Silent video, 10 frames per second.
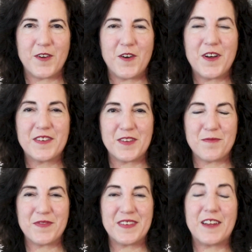
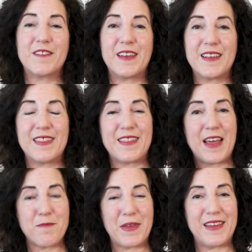Awesome. So now take
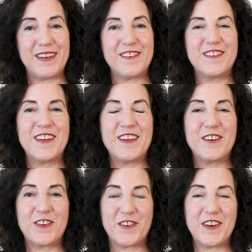that page,
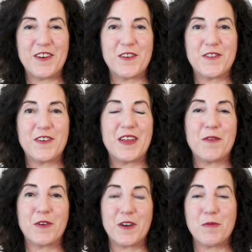turn it over,
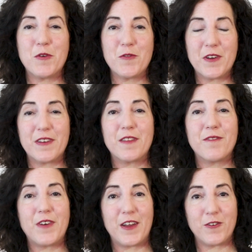and we're going to move on to the
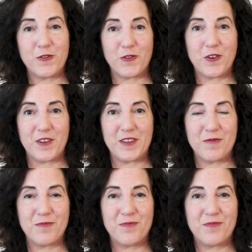final drawing.
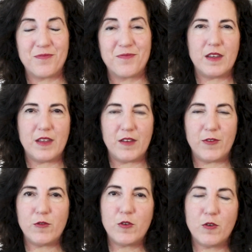If
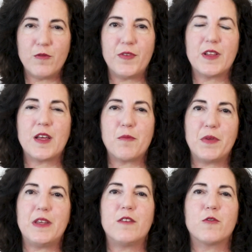you don't feel at
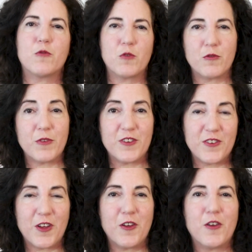peace or
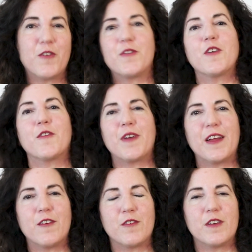resolved
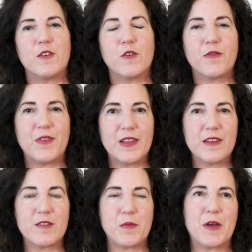around your
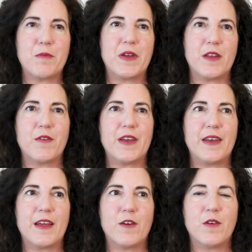feelings about money right
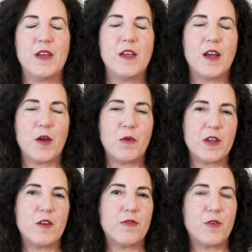now, I want
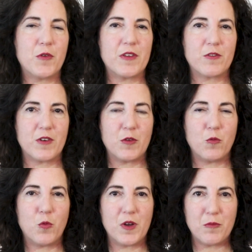you to focus on it
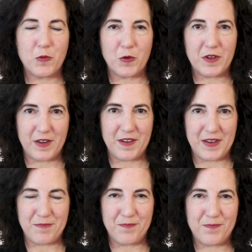one more
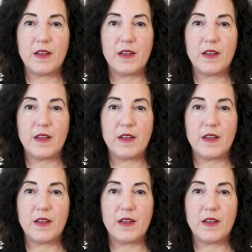time.